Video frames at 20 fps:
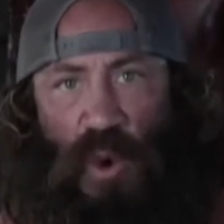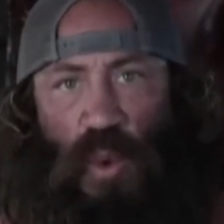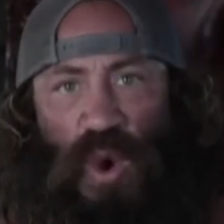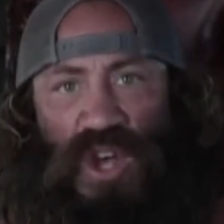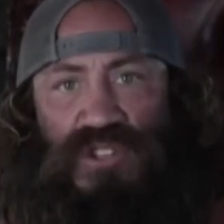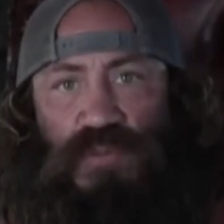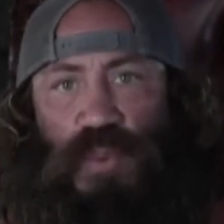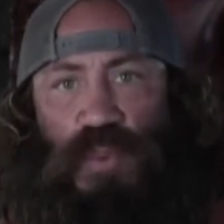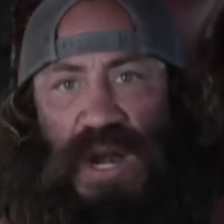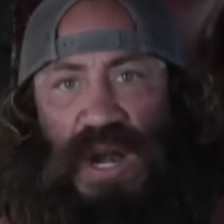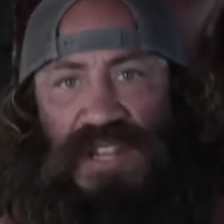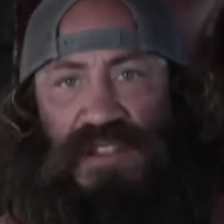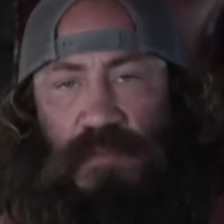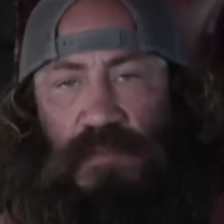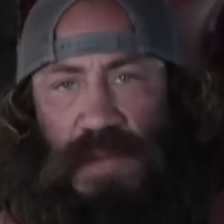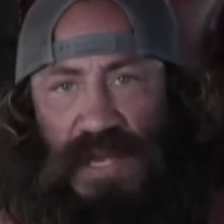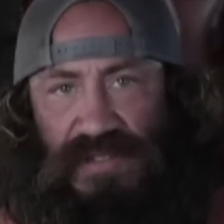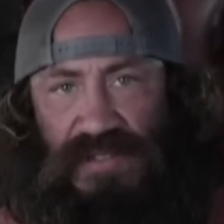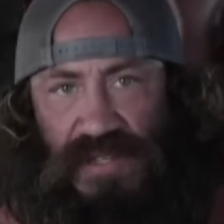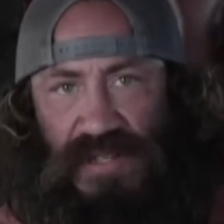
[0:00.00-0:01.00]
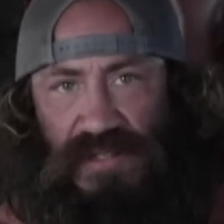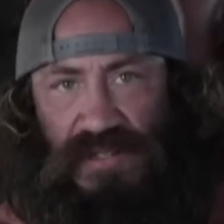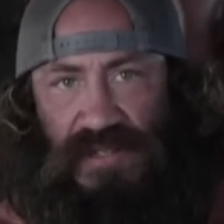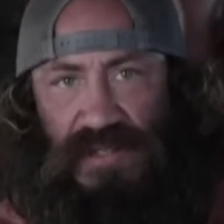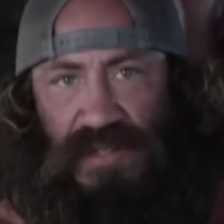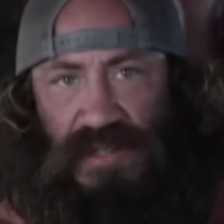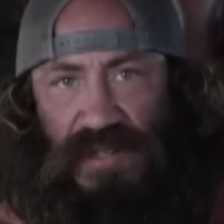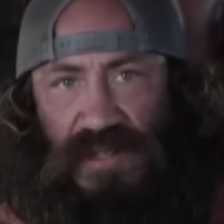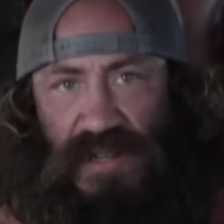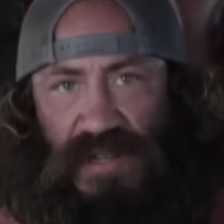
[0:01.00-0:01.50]
While spreading the
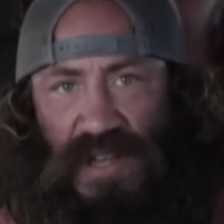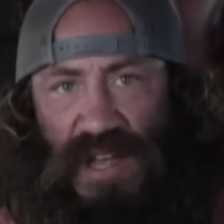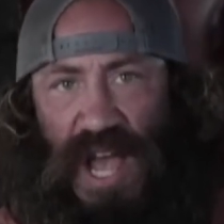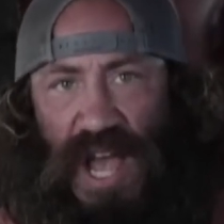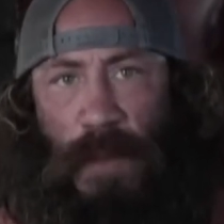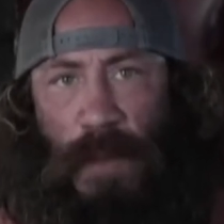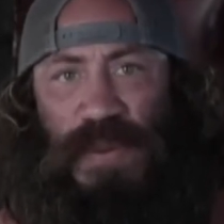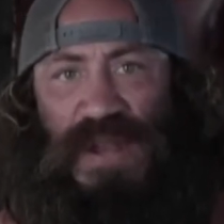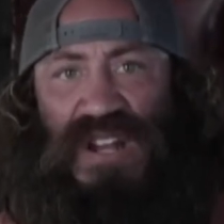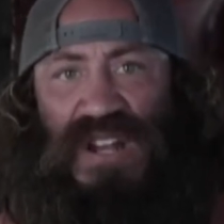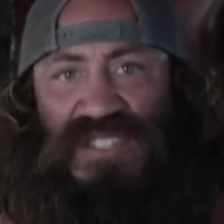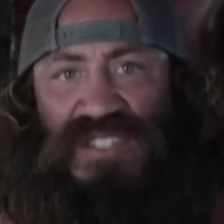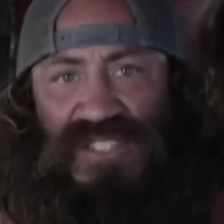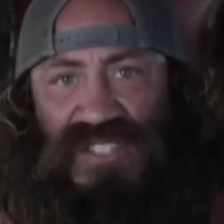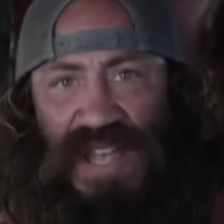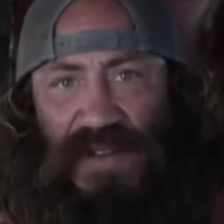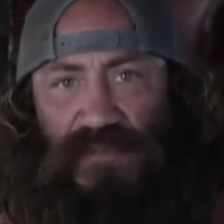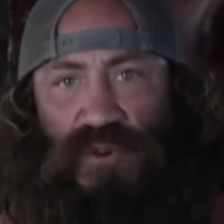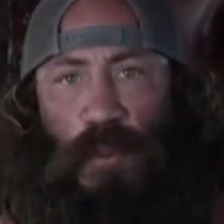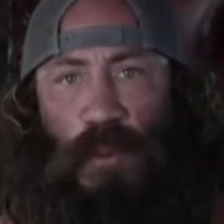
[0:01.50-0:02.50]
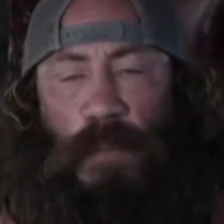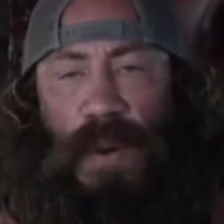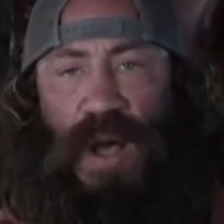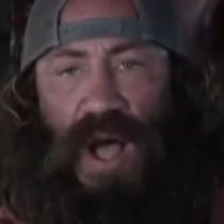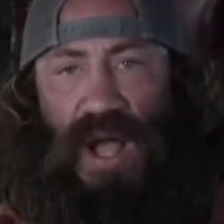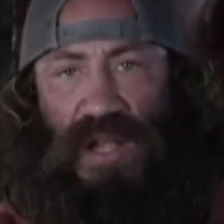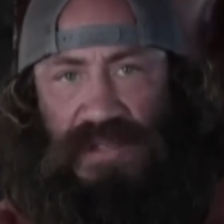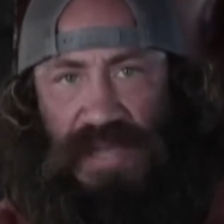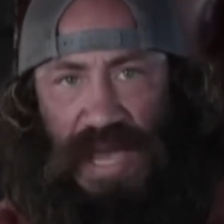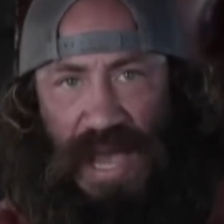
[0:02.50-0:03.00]
message, I've been on several
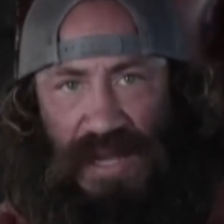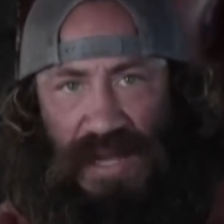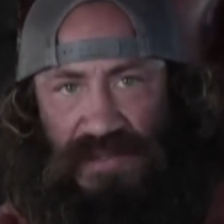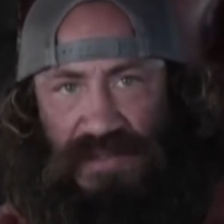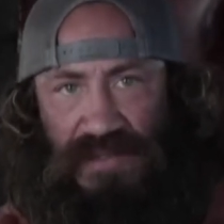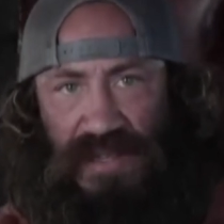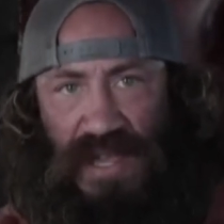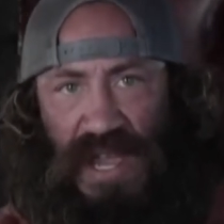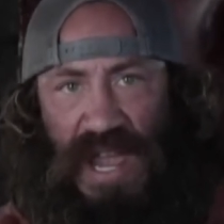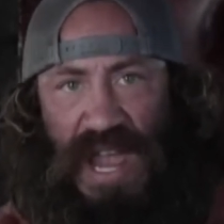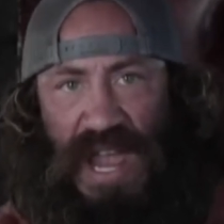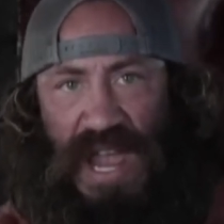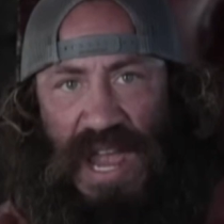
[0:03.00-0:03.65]
podcasts.